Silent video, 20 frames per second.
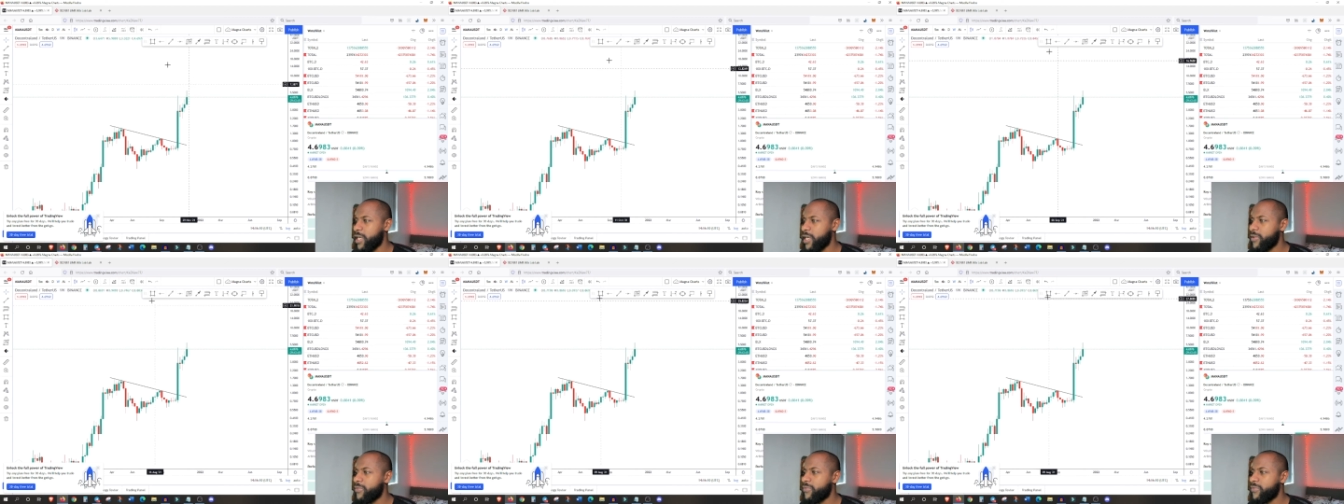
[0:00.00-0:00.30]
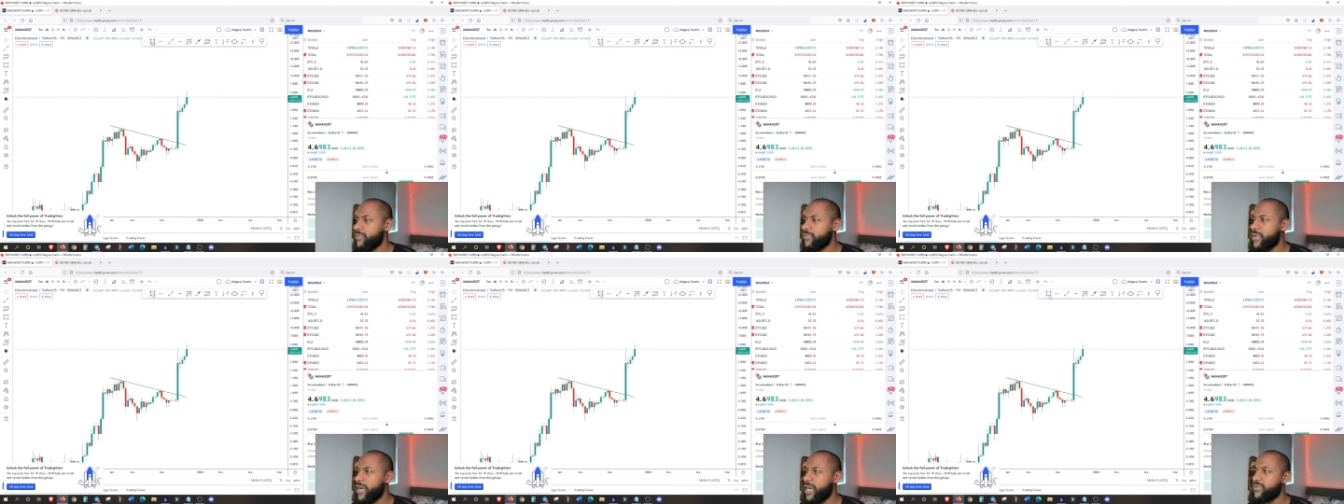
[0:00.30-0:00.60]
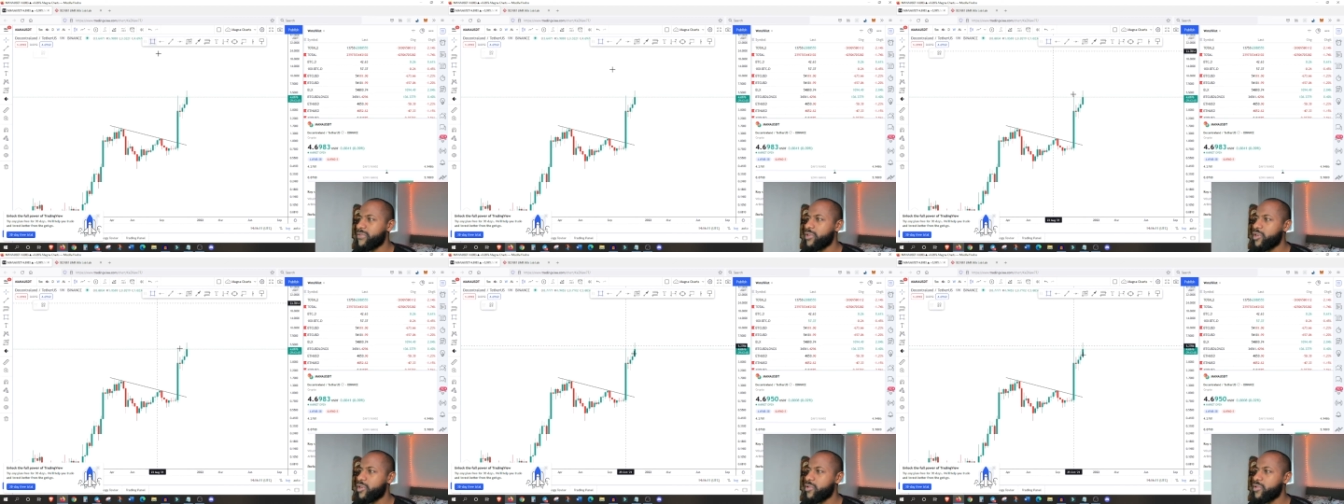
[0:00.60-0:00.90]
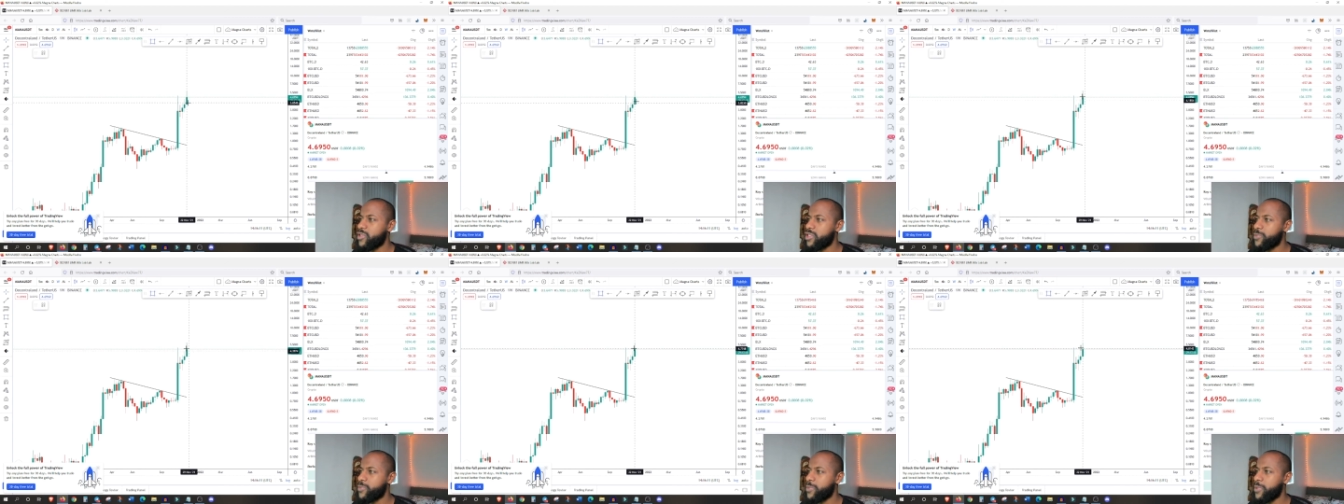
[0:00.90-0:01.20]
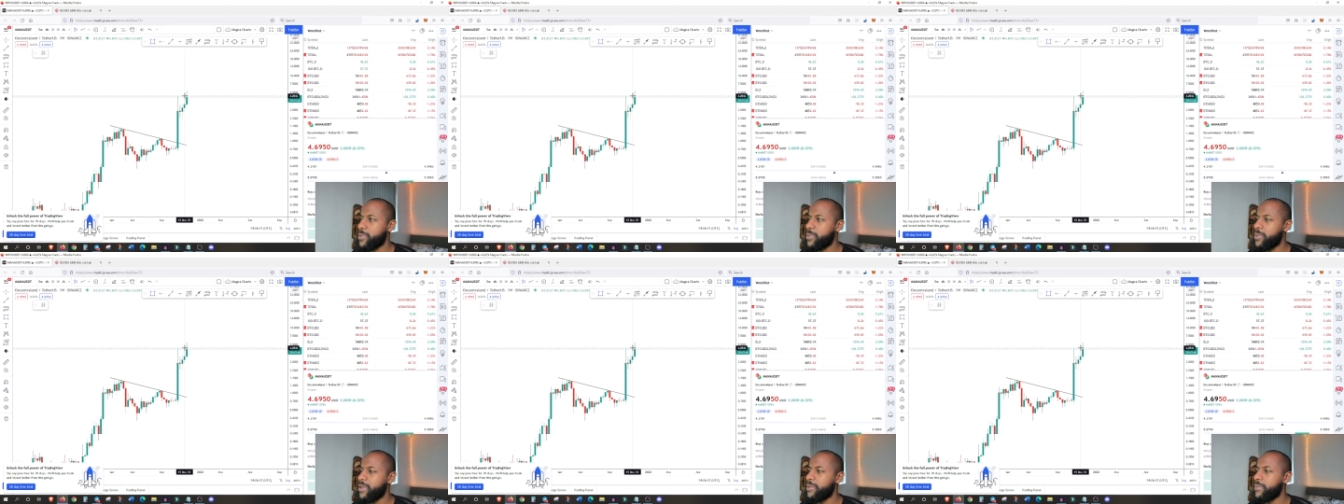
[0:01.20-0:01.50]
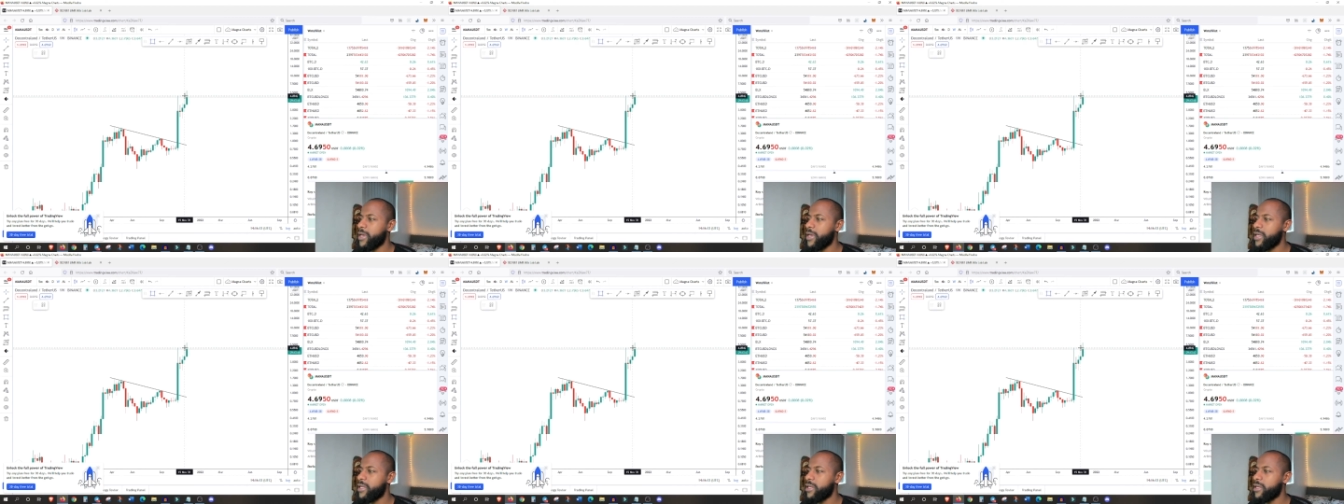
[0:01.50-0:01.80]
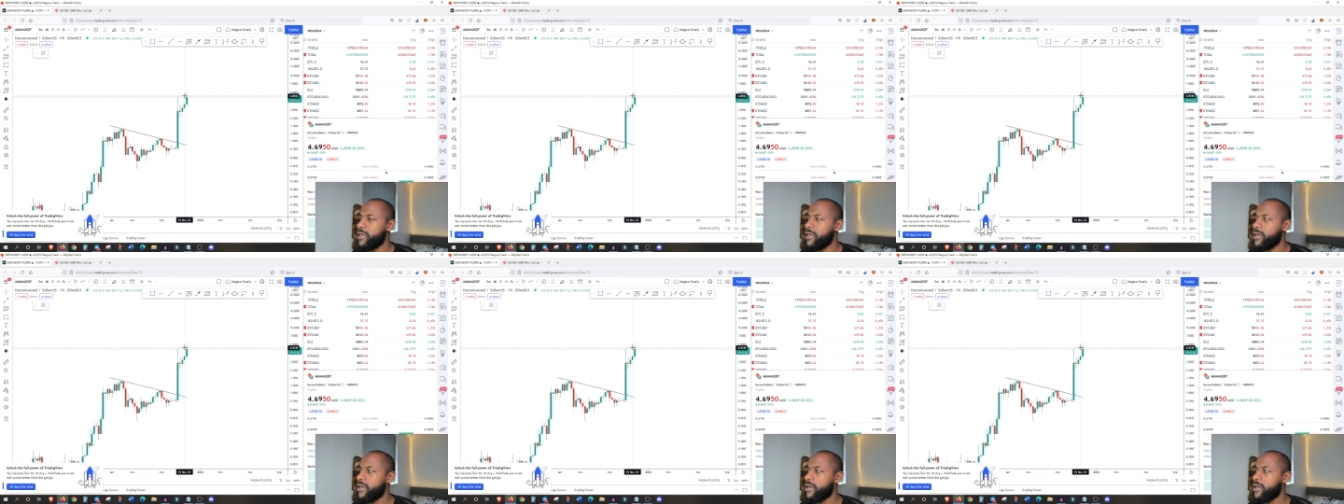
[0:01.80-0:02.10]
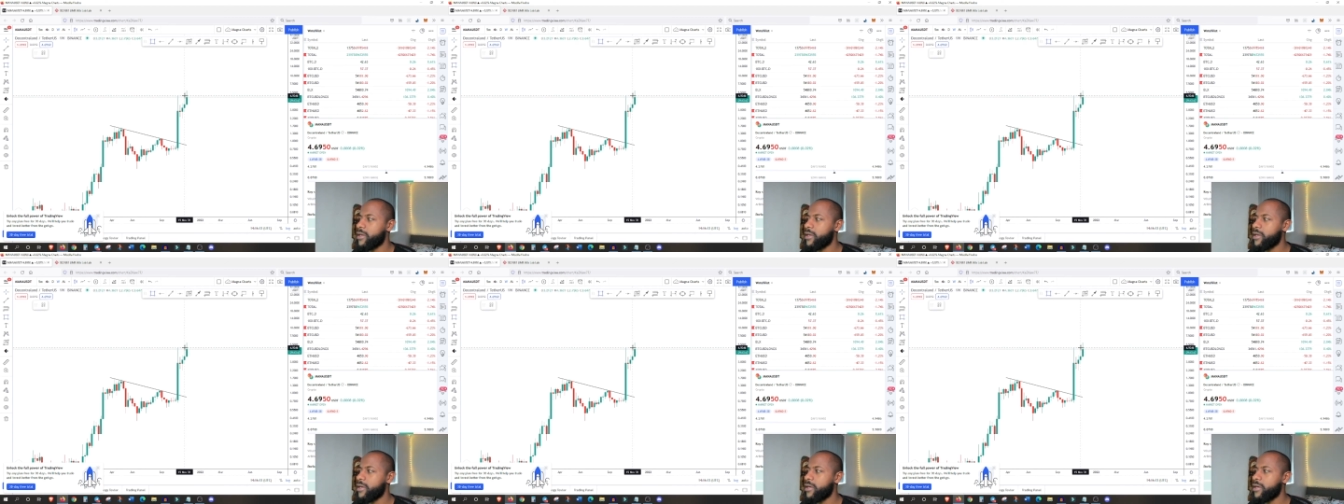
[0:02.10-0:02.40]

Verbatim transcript: I would say $5 is probably the main